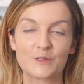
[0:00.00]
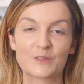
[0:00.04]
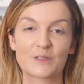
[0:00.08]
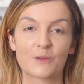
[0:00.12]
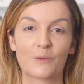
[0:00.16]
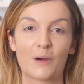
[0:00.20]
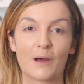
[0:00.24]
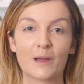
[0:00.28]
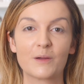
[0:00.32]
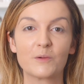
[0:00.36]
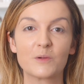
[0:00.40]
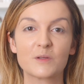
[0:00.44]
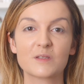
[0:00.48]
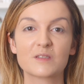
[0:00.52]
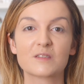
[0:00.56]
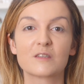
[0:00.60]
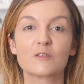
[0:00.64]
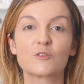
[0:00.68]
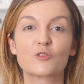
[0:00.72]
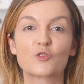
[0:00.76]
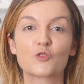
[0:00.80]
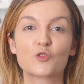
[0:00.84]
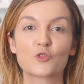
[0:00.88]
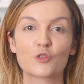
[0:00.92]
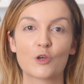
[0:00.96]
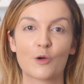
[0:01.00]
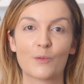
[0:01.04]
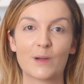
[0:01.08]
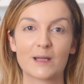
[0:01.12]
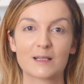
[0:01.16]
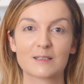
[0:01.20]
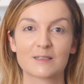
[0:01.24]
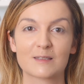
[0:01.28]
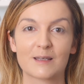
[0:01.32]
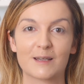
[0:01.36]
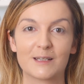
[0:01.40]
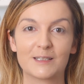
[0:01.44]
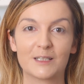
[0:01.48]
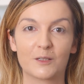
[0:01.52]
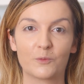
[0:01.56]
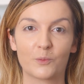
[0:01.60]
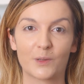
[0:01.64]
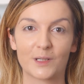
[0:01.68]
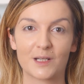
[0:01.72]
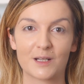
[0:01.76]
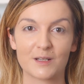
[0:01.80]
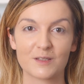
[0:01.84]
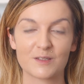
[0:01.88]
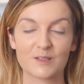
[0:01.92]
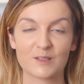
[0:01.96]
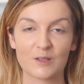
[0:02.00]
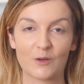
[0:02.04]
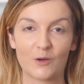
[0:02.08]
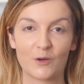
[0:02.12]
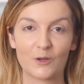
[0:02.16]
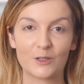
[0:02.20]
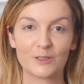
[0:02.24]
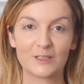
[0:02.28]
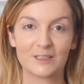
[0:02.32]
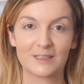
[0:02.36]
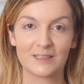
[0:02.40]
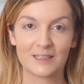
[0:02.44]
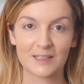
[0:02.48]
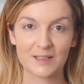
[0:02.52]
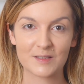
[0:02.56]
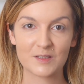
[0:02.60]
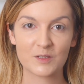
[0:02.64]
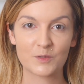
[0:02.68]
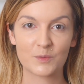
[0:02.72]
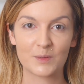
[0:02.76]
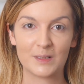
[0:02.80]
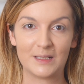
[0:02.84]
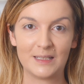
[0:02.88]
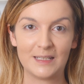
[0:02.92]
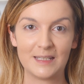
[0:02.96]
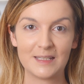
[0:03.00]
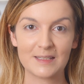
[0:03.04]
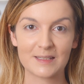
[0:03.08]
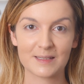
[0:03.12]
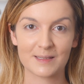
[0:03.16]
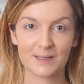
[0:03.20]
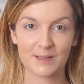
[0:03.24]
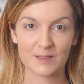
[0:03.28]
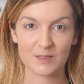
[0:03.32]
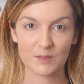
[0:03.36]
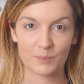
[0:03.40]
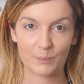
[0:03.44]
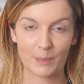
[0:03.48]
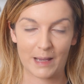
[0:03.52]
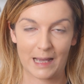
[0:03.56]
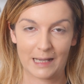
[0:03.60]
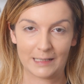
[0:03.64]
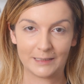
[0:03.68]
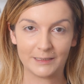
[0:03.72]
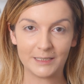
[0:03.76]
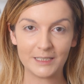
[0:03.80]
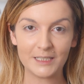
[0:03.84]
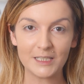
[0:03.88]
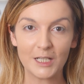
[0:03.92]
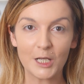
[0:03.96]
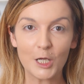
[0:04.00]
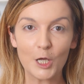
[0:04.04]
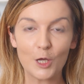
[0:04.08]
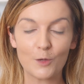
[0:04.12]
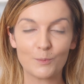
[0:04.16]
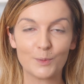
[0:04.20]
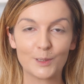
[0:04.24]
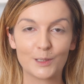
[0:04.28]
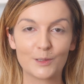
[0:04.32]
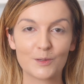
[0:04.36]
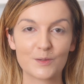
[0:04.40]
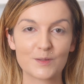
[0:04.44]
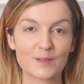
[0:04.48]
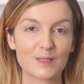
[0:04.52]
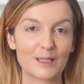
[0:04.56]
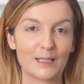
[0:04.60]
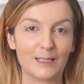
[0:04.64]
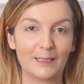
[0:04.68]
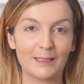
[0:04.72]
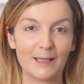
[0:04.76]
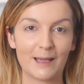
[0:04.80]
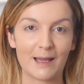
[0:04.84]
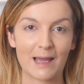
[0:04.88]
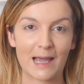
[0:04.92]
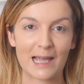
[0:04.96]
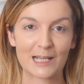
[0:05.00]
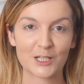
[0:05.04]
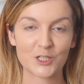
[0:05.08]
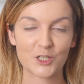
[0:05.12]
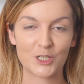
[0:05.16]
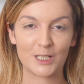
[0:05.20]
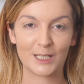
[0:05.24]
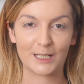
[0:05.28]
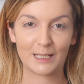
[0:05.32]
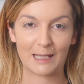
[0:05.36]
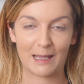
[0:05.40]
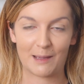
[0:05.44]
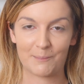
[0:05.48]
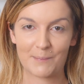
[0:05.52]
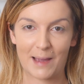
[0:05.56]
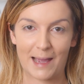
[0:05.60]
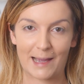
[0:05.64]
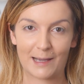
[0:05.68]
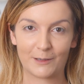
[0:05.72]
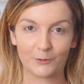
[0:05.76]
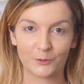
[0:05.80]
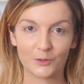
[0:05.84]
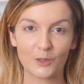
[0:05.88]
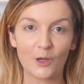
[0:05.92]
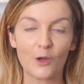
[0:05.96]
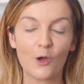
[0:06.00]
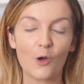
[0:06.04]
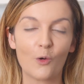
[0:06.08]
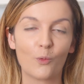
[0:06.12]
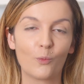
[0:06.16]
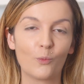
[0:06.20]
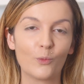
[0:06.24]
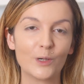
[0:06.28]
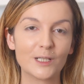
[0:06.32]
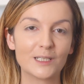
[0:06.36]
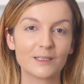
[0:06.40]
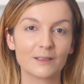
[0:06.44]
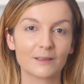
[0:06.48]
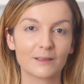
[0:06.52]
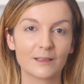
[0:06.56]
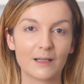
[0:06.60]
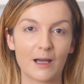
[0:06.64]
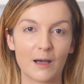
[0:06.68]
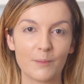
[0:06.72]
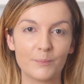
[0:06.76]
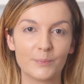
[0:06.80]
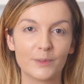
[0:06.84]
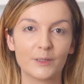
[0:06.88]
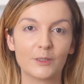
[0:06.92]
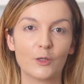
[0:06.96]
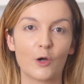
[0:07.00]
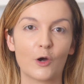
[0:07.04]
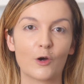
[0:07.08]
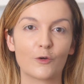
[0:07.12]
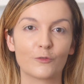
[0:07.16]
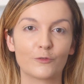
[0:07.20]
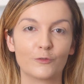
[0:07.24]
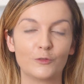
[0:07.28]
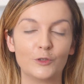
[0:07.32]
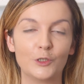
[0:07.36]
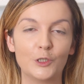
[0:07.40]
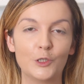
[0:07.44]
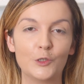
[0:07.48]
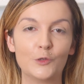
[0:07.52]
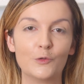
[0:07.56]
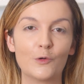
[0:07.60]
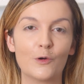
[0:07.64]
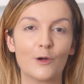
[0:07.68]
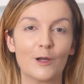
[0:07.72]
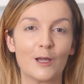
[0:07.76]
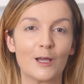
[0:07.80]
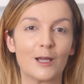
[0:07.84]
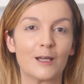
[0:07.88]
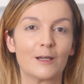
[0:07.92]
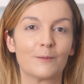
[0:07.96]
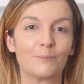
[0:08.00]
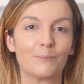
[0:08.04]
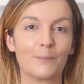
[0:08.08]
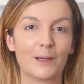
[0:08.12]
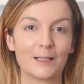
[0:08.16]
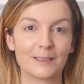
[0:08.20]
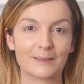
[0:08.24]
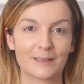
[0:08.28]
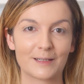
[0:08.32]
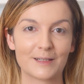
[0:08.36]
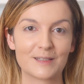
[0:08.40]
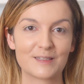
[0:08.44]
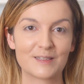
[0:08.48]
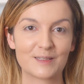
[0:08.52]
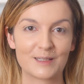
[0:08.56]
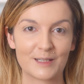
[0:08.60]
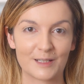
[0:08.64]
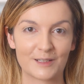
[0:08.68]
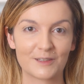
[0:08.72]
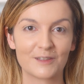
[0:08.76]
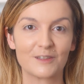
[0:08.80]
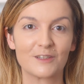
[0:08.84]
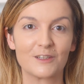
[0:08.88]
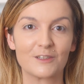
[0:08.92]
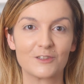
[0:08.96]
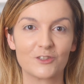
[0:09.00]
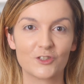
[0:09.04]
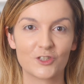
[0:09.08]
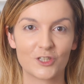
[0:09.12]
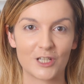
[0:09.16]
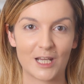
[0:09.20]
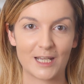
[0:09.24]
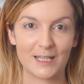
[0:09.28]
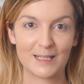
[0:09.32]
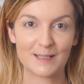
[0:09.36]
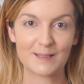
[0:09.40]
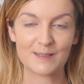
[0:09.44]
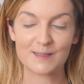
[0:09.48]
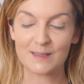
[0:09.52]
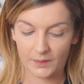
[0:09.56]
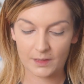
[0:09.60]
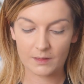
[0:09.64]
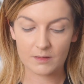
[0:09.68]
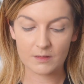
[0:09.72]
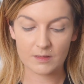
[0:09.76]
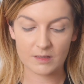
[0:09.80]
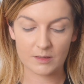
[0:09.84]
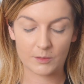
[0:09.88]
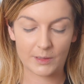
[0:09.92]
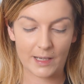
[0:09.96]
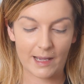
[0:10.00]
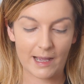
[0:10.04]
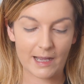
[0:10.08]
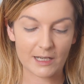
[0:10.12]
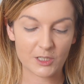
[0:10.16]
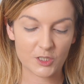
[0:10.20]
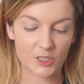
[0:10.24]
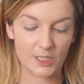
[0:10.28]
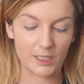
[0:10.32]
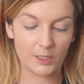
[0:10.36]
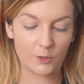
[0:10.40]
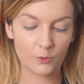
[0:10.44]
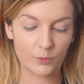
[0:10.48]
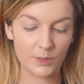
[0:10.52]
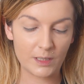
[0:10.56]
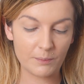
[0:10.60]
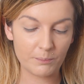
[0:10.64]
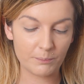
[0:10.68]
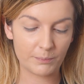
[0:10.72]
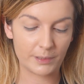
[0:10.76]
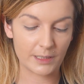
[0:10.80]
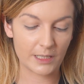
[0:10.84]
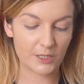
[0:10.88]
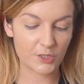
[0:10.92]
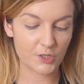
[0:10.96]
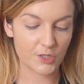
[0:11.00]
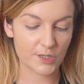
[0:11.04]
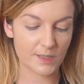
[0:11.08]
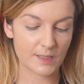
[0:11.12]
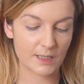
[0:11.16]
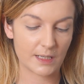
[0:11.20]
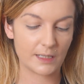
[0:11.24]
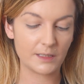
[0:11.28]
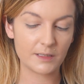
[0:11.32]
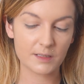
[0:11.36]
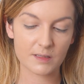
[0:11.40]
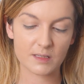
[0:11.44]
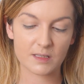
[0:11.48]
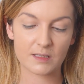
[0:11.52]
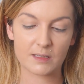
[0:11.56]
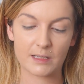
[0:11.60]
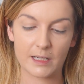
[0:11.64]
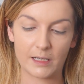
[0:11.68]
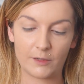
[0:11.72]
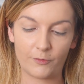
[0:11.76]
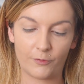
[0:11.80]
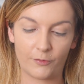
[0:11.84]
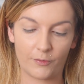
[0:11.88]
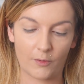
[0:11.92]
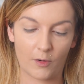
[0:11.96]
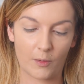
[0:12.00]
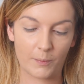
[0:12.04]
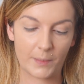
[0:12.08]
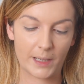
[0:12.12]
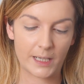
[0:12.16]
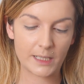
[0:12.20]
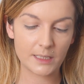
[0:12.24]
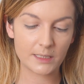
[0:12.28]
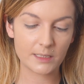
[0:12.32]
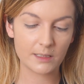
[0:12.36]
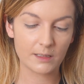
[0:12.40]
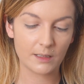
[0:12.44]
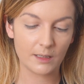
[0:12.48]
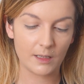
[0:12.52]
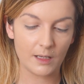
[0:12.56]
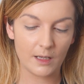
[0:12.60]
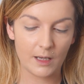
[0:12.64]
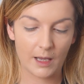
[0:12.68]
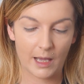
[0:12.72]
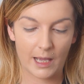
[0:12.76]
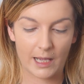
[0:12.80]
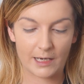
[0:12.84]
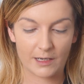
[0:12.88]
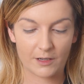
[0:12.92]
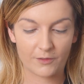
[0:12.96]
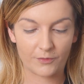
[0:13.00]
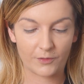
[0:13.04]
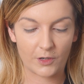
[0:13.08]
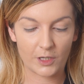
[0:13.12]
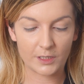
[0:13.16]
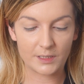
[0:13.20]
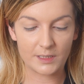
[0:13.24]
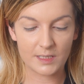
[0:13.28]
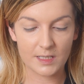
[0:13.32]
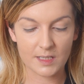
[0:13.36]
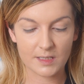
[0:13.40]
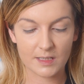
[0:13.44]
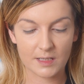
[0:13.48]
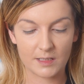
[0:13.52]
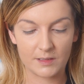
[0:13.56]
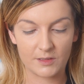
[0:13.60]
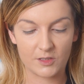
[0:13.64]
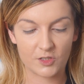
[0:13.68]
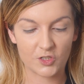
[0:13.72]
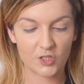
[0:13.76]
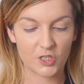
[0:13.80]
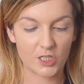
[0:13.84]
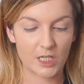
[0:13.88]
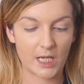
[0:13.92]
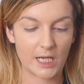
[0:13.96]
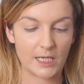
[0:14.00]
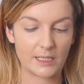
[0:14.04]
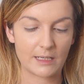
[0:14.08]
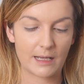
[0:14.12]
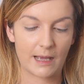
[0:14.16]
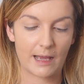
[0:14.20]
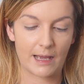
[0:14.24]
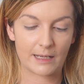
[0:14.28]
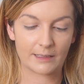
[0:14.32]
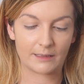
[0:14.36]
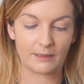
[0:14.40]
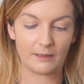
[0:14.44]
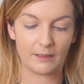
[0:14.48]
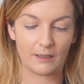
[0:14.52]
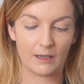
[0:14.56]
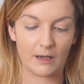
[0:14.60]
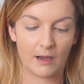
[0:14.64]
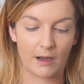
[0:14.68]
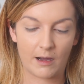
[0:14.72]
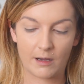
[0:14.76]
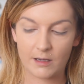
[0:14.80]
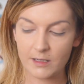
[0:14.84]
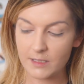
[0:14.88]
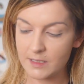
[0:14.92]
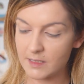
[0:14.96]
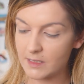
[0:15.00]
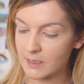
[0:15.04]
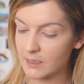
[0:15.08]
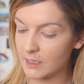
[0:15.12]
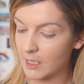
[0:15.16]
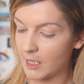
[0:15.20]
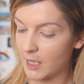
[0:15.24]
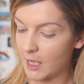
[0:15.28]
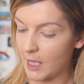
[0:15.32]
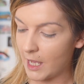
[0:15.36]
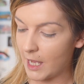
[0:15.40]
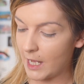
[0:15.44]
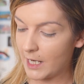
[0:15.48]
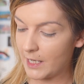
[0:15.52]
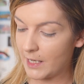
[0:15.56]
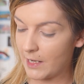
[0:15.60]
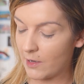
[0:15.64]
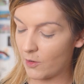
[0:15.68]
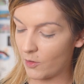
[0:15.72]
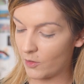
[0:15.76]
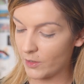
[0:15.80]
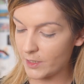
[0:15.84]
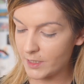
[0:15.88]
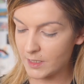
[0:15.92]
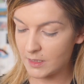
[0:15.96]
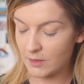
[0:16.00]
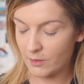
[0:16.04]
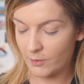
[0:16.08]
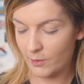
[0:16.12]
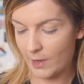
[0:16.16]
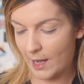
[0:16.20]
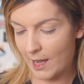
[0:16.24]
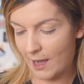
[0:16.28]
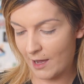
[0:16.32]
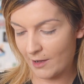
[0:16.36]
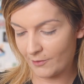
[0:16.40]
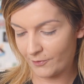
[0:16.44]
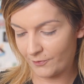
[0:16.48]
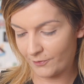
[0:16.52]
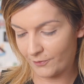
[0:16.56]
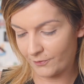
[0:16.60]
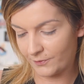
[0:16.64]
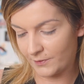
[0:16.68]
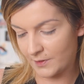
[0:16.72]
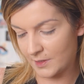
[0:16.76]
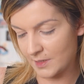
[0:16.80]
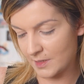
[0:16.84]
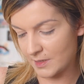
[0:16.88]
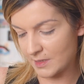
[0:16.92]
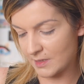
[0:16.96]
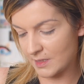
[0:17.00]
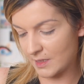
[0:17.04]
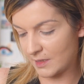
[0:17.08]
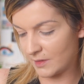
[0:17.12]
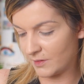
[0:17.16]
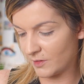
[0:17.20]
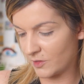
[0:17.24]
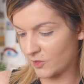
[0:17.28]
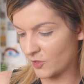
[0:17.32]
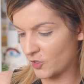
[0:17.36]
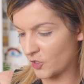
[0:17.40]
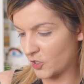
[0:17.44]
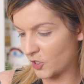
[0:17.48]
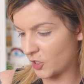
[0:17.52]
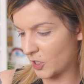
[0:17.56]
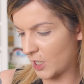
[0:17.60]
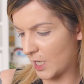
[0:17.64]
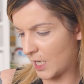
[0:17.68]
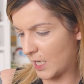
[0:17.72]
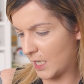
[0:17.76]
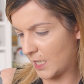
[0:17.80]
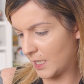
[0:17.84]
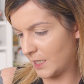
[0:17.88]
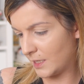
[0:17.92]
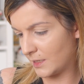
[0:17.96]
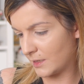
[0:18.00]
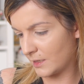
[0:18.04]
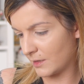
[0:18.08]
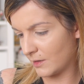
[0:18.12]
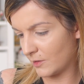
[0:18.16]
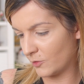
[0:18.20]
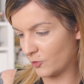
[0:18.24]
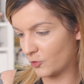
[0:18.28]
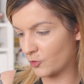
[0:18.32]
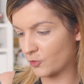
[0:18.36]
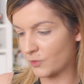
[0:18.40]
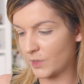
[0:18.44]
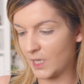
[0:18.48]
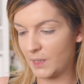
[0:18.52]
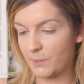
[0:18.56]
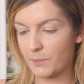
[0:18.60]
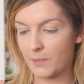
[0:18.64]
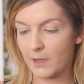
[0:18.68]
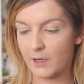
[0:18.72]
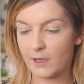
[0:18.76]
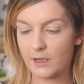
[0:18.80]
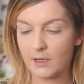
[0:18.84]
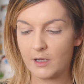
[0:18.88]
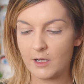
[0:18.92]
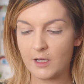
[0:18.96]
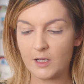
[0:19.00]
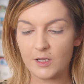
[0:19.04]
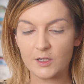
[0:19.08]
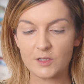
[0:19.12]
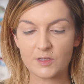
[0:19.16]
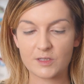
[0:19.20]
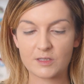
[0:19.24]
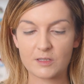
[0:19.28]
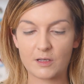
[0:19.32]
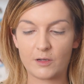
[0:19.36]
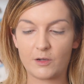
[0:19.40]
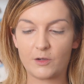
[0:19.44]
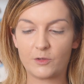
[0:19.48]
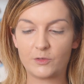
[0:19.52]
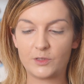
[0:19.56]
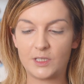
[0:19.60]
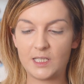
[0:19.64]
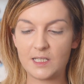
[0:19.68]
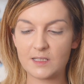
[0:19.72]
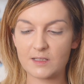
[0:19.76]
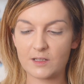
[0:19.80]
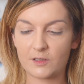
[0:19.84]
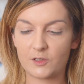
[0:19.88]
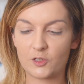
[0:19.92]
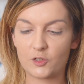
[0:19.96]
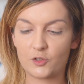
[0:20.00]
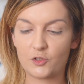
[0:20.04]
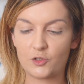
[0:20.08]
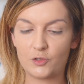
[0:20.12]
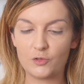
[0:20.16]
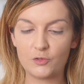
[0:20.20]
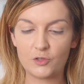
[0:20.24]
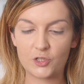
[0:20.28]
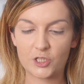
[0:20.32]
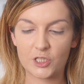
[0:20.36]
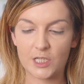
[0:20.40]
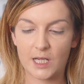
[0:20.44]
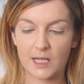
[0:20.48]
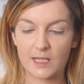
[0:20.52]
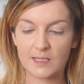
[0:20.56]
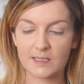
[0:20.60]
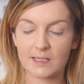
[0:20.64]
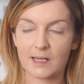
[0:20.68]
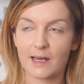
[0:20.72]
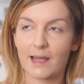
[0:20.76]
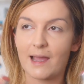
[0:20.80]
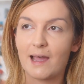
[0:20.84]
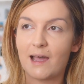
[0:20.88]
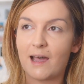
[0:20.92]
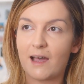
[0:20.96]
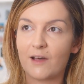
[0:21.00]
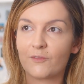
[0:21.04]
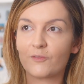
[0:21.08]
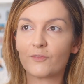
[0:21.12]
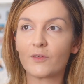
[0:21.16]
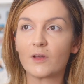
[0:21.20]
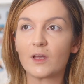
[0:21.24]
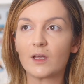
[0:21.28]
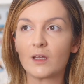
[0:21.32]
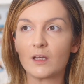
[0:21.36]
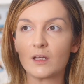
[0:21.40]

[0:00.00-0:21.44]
So I was so excited when I saw this release, this palette, because Ilia actually came out with a couple of new multi-stick shades. So they're actually cream blushes in a stick format, and I've got this in the shade At Last, and I also have this in the shade Dreamer. So these are the two shades that I have